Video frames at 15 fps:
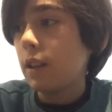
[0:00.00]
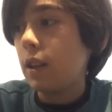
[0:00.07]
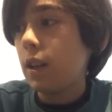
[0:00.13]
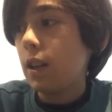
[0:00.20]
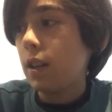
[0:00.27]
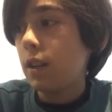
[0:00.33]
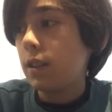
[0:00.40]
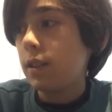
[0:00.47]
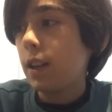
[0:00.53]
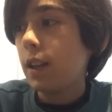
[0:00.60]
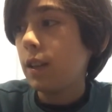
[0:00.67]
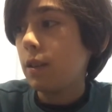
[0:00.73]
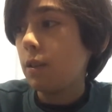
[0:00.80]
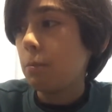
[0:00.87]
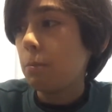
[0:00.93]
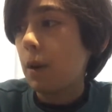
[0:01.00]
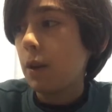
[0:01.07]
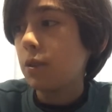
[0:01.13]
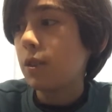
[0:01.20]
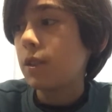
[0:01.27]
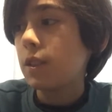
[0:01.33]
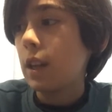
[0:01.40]
It, then
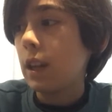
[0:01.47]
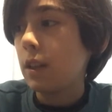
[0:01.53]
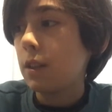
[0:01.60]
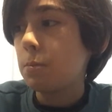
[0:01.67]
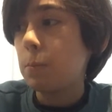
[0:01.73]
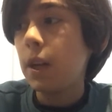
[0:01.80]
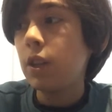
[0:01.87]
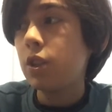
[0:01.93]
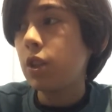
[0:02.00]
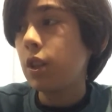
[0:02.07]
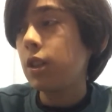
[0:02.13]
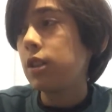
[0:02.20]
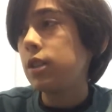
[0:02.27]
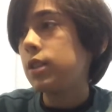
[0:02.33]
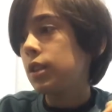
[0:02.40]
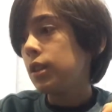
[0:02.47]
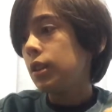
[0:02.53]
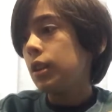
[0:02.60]
Bowser sings Peaches.